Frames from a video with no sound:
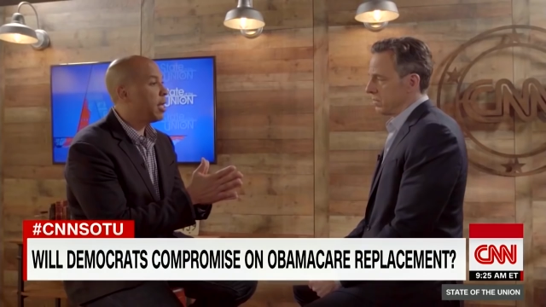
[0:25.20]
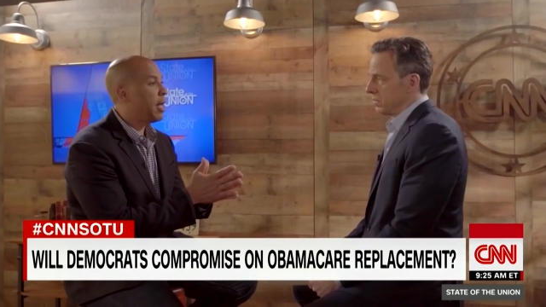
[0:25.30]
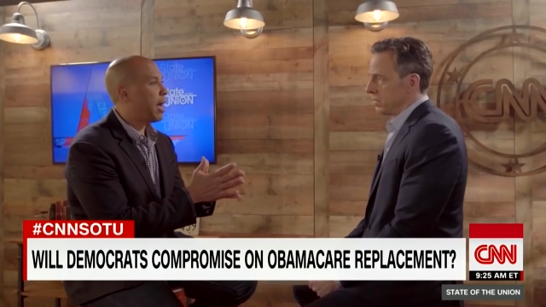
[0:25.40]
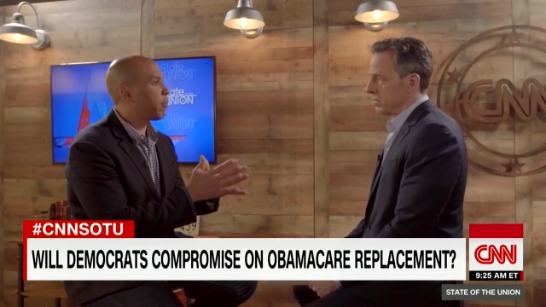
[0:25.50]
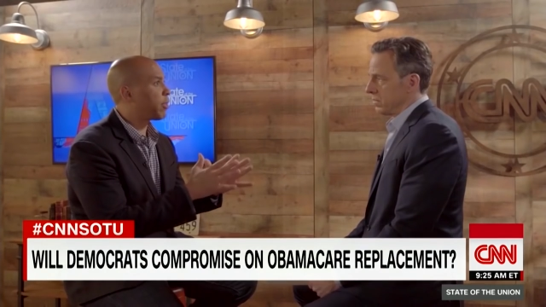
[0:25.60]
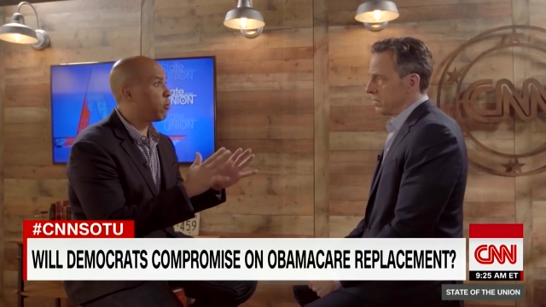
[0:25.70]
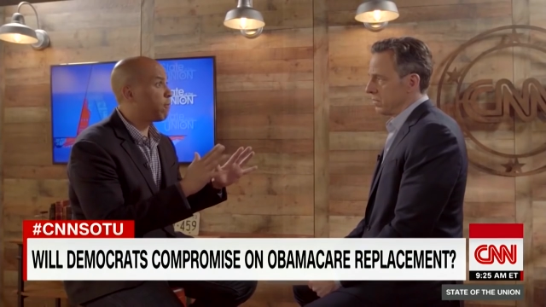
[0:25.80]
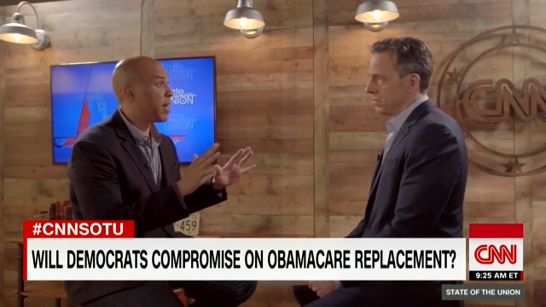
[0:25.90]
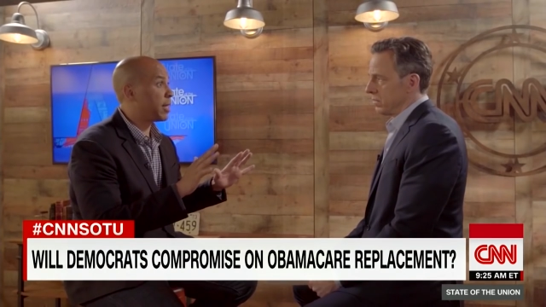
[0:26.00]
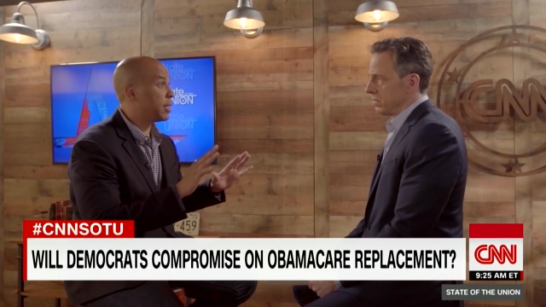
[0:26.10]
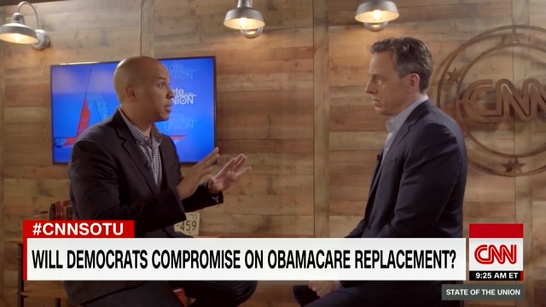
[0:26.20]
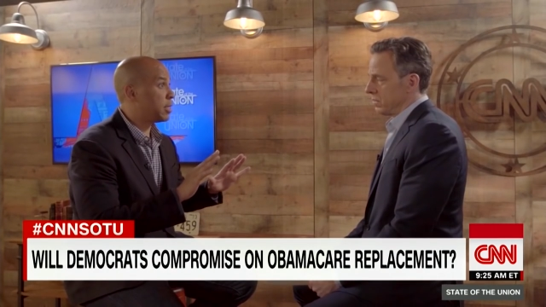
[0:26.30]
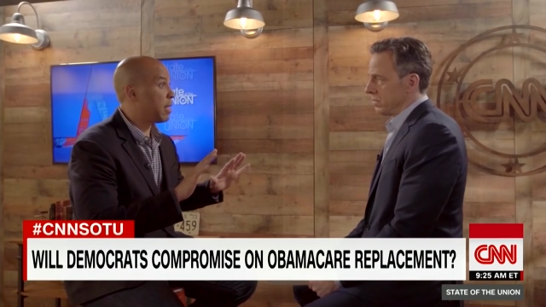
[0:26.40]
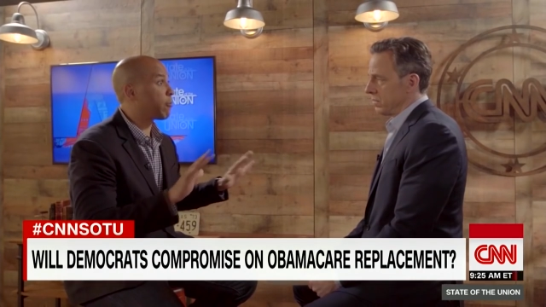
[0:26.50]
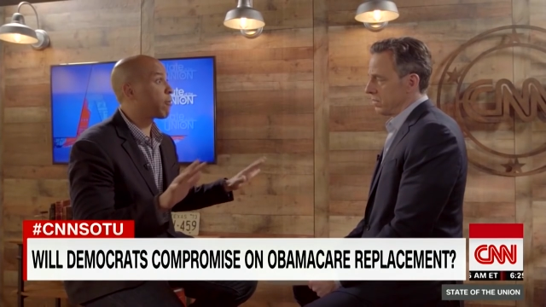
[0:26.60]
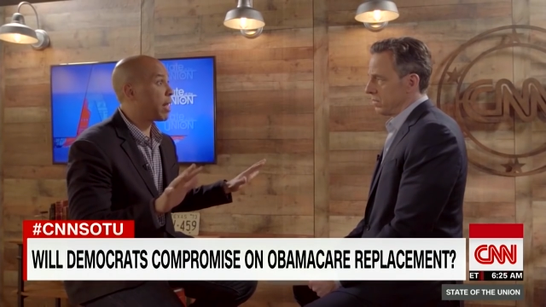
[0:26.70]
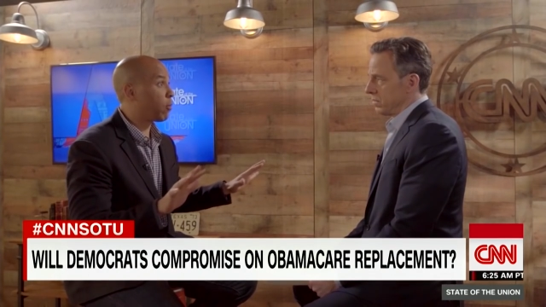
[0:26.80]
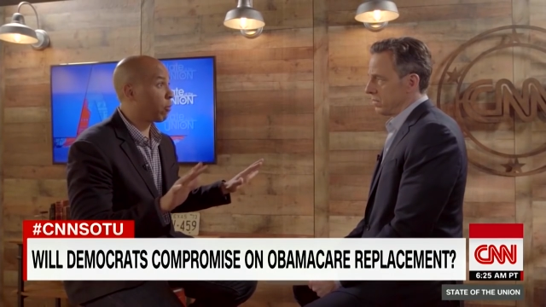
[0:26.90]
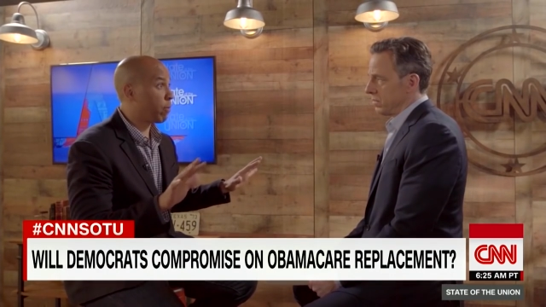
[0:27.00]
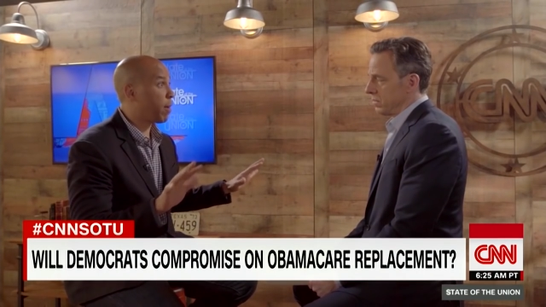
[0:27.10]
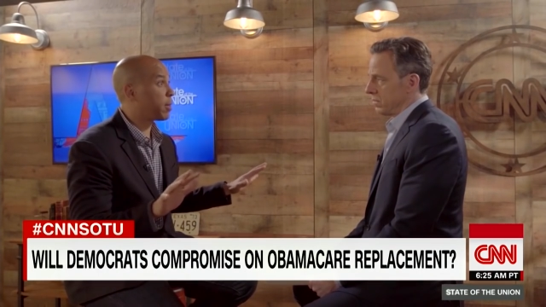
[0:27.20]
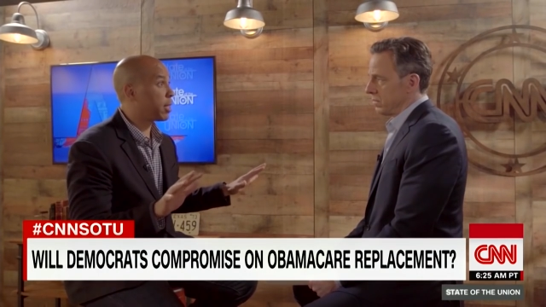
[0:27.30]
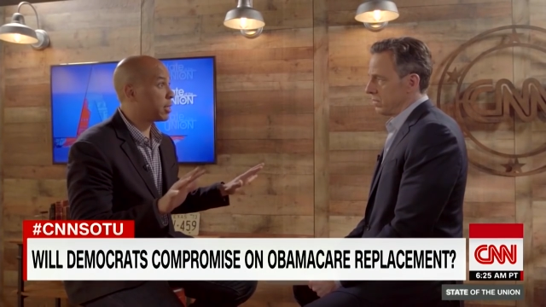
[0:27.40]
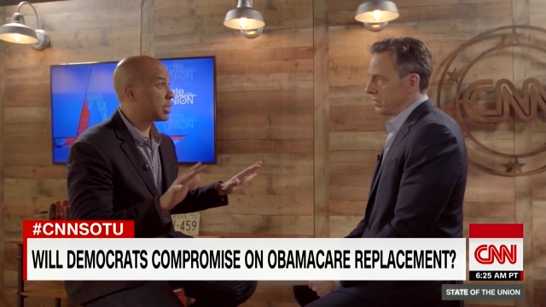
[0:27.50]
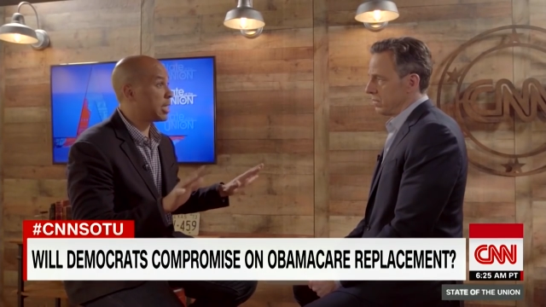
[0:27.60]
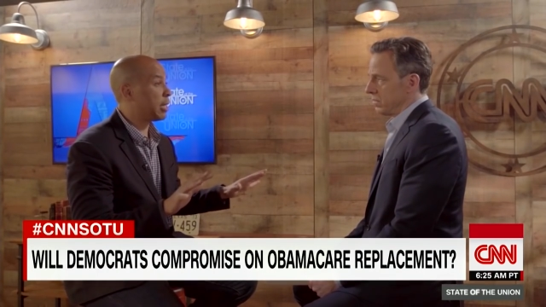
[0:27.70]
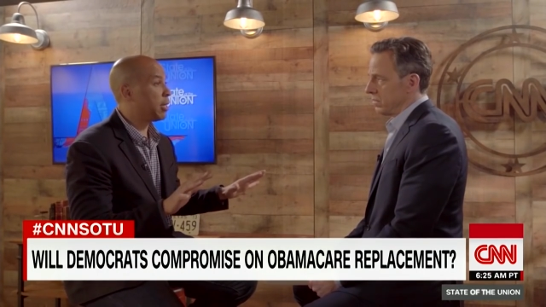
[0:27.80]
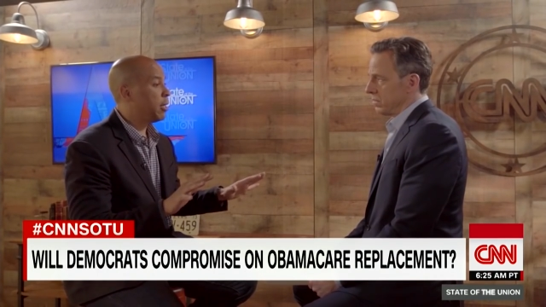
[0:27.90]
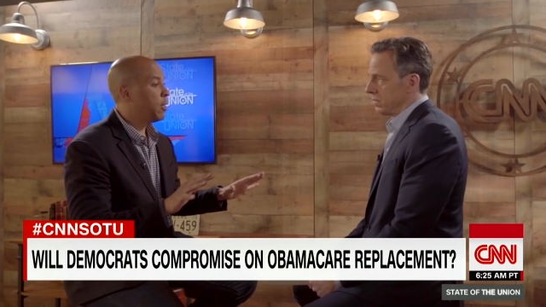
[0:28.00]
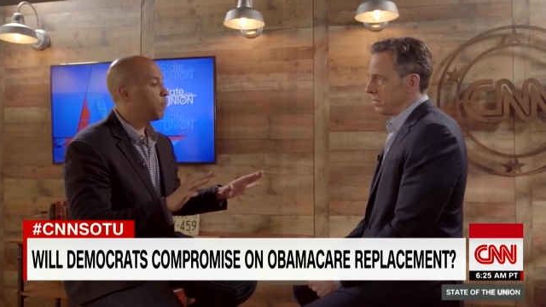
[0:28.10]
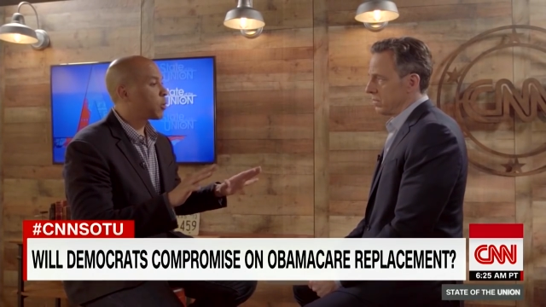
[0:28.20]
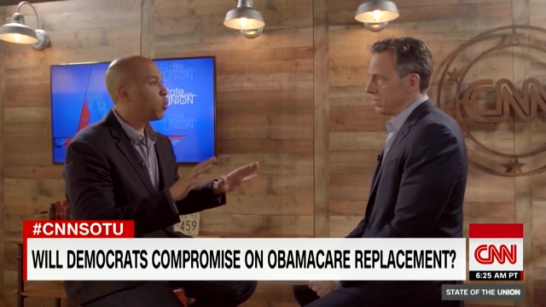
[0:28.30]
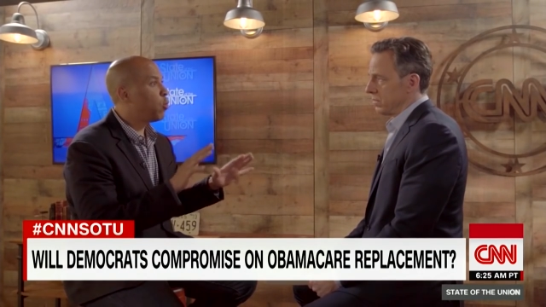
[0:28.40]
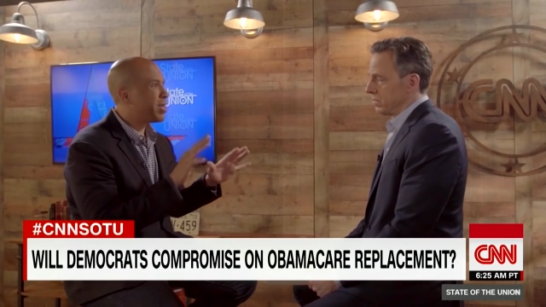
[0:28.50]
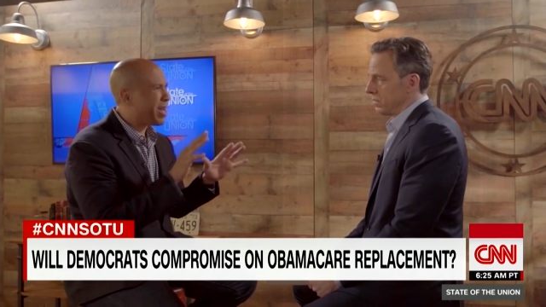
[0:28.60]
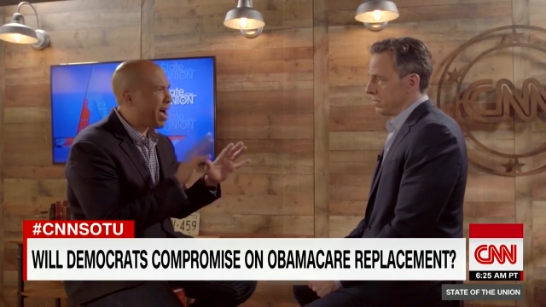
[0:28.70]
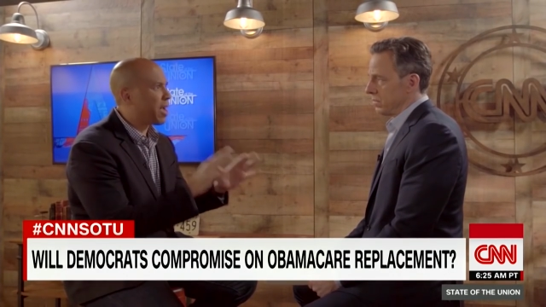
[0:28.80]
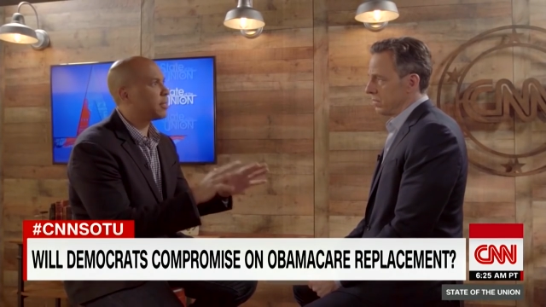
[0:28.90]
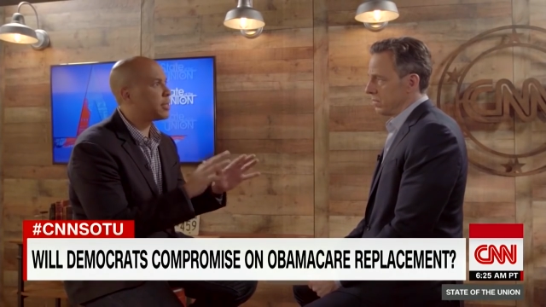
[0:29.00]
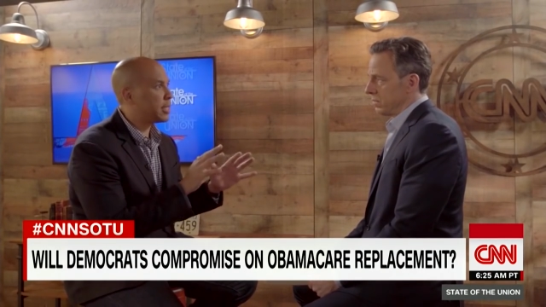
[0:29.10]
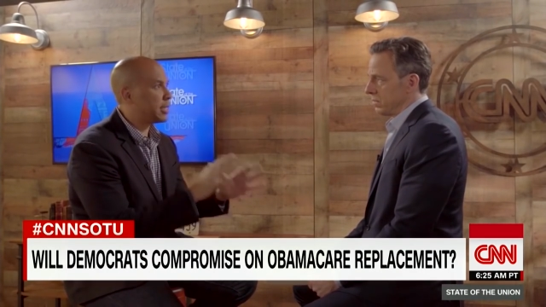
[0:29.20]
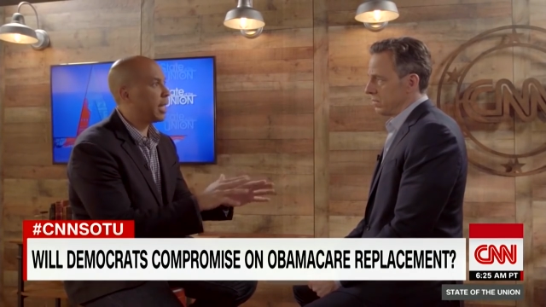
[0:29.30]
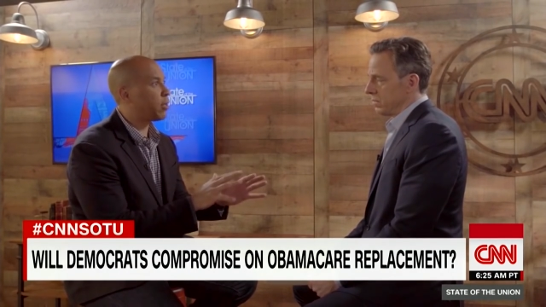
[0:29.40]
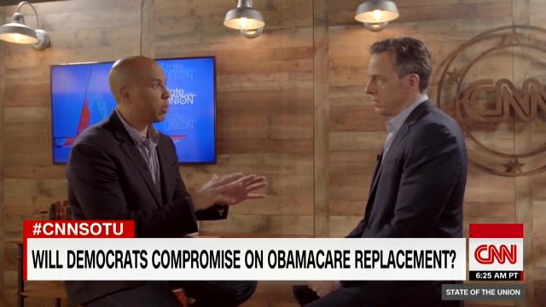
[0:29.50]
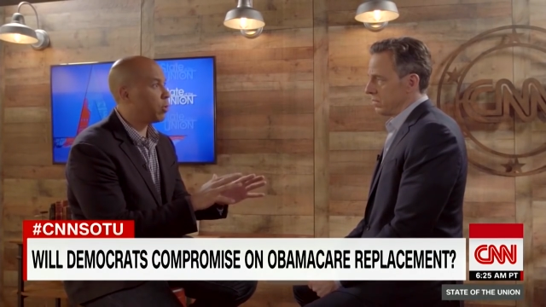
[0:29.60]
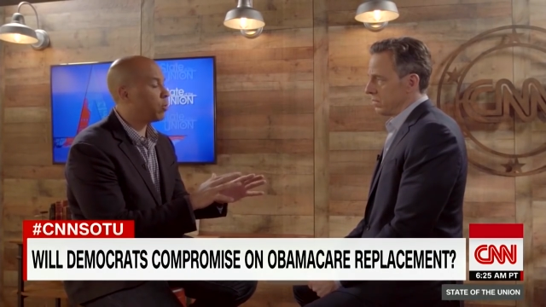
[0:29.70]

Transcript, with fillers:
Speaker 1: I don't think you'll find a Democrat or Republican in the Senate who wouldn't honestly tell you